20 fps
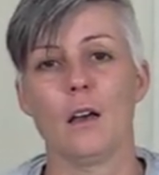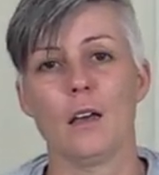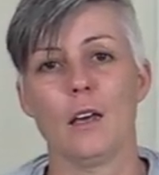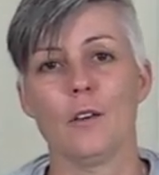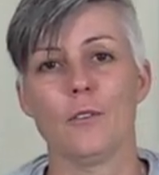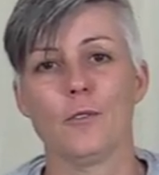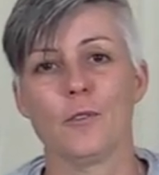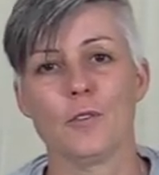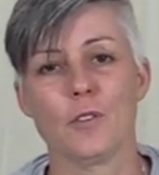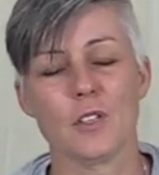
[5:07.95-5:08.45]

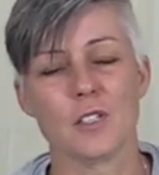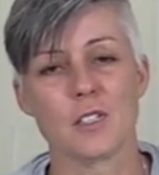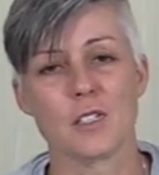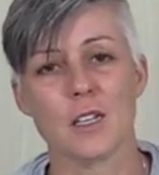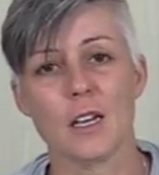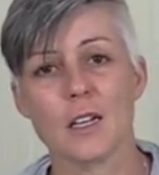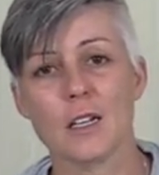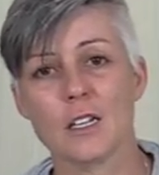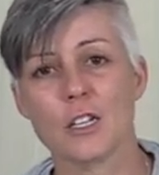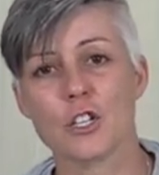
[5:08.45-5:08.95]
If the
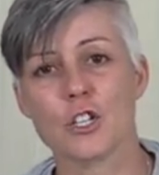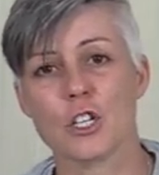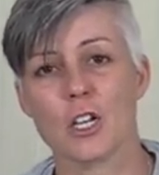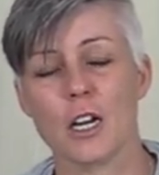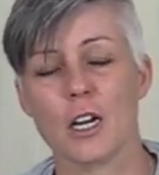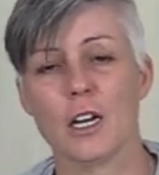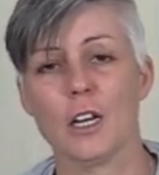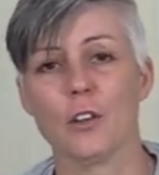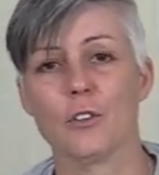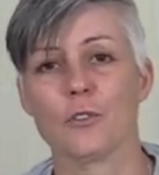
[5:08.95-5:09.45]
sun is
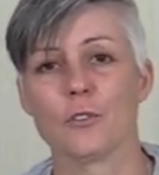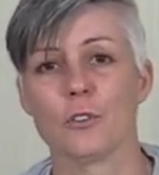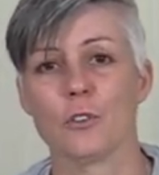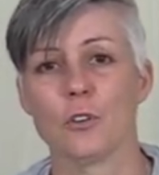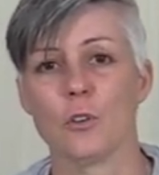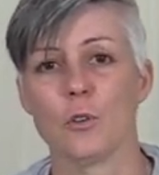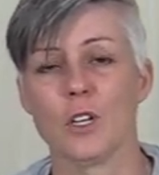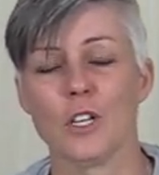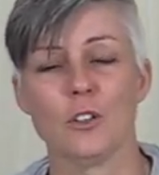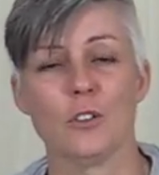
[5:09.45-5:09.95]
shining
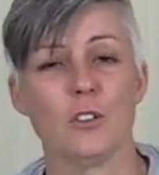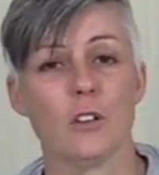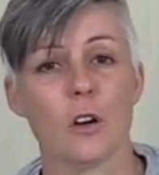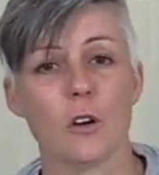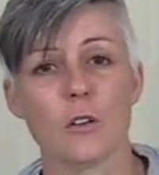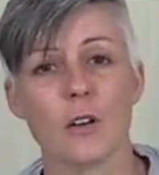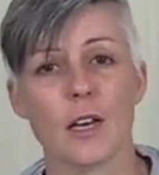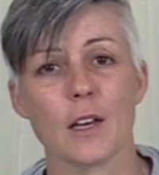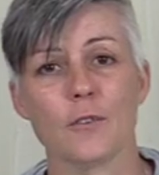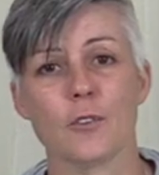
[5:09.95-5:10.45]
through and you
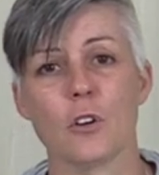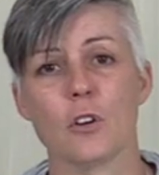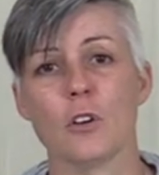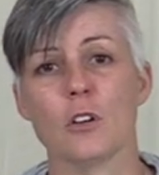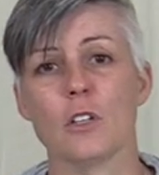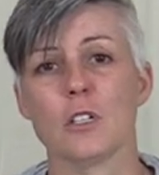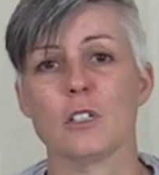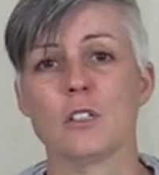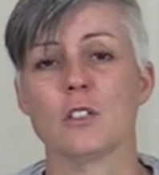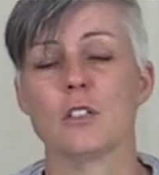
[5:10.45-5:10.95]
don't have
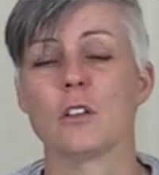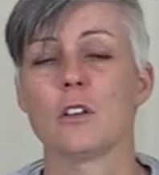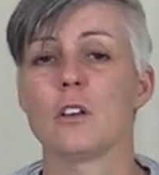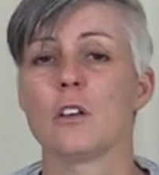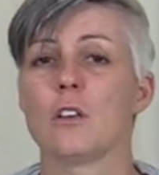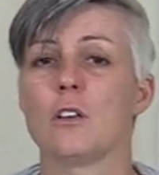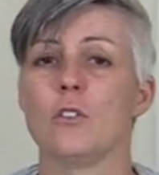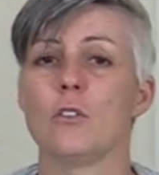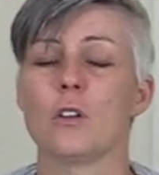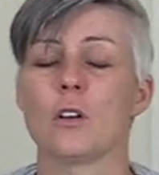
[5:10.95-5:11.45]
curtains,
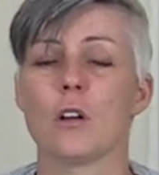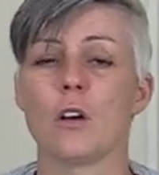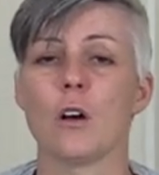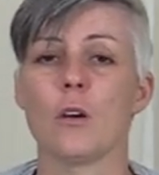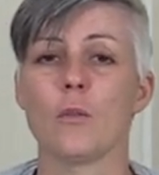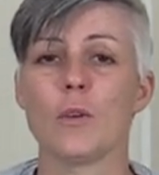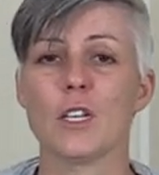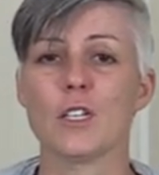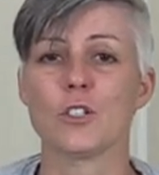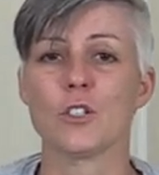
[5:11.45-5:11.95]
you can
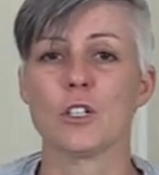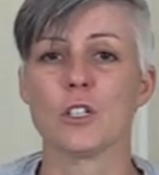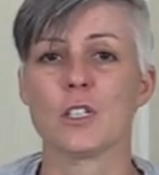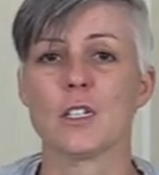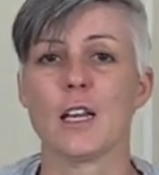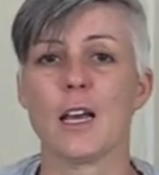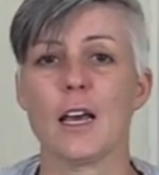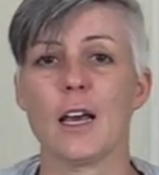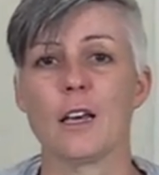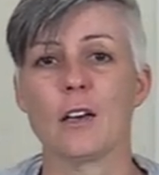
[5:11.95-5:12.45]
always
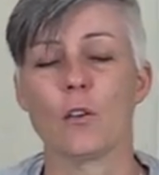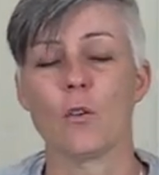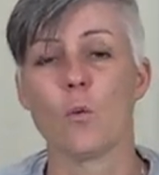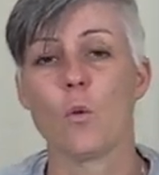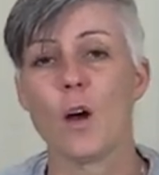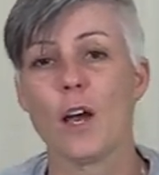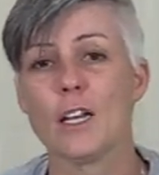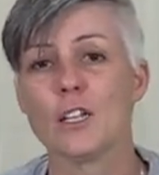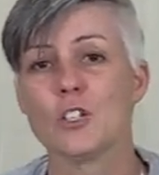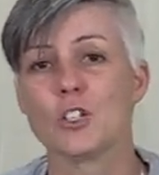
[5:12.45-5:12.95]
just hang a
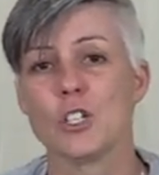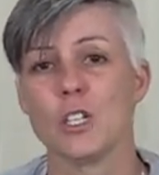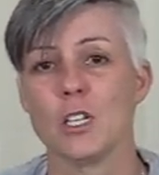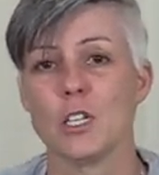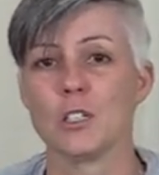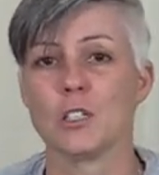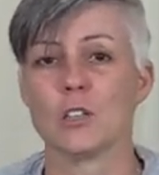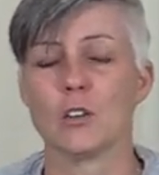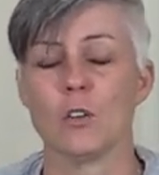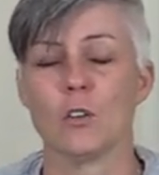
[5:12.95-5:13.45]
white
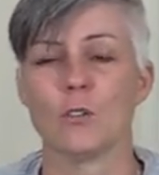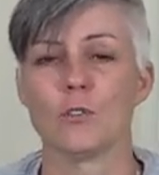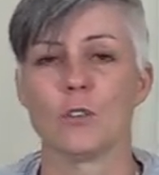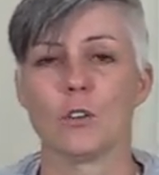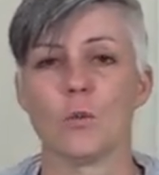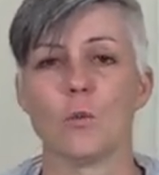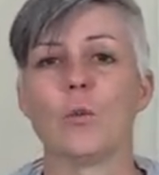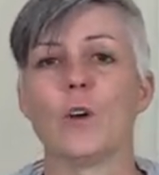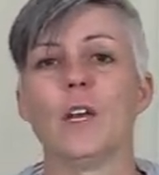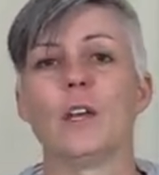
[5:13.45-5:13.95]
sheet over
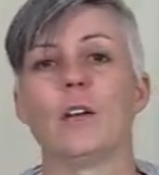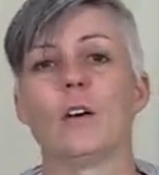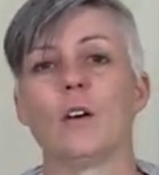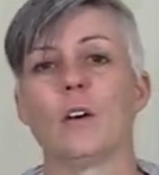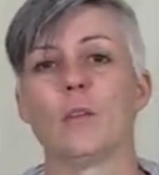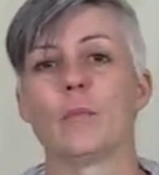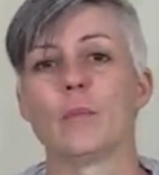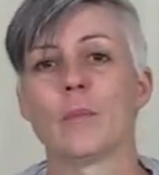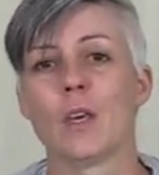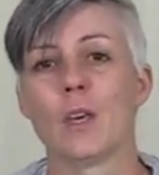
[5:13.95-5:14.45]
the
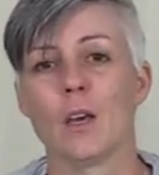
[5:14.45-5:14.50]
window.